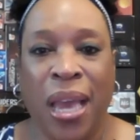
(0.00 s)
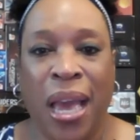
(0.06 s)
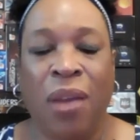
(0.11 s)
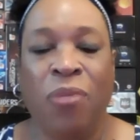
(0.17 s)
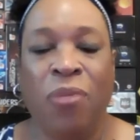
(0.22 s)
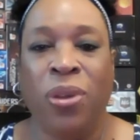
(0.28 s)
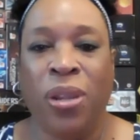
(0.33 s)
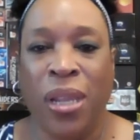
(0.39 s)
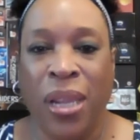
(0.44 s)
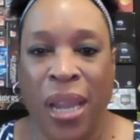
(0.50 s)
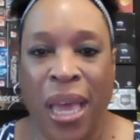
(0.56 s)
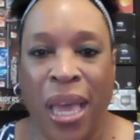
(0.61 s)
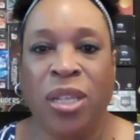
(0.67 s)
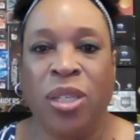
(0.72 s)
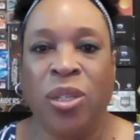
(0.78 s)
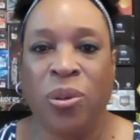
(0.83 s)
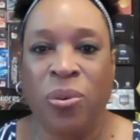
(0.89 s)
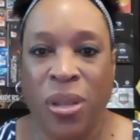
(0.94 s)
I really
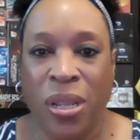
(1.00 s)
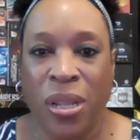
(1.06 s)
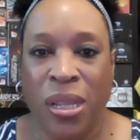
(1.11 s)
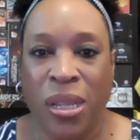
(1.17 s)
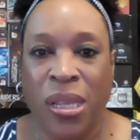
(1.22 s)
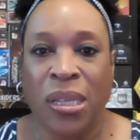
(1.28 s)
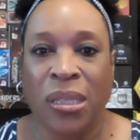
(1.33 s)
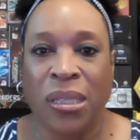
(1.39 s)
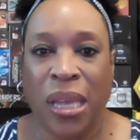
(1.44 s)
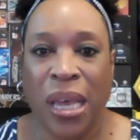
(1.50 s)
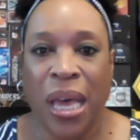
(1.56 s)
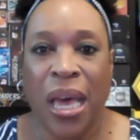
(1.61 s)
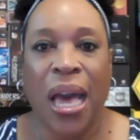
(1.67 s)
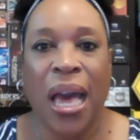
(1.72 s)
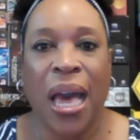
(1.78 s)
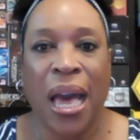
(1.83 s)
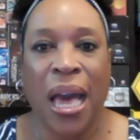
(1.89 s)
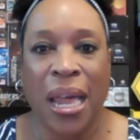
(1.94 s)
like doing this.
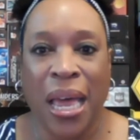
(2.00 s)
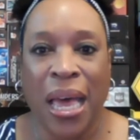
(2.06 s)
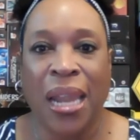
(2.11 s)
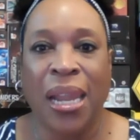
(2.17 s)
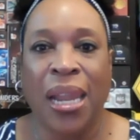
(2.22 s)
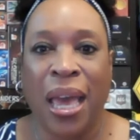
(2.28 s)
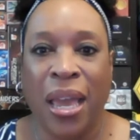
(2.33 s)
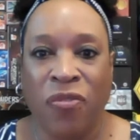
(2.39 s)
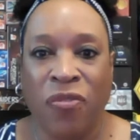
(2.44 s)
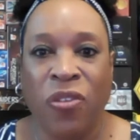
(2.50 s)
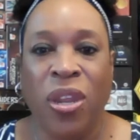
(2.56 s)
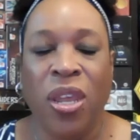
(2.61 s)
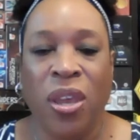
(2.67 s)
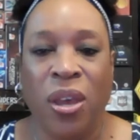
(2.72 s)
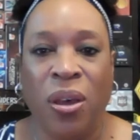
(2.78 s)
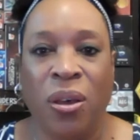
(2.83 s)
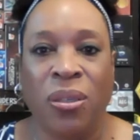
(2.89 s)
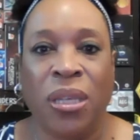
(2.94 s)
I like
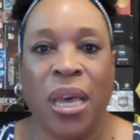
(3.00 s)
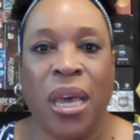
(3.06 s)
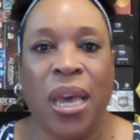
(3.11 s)
videos.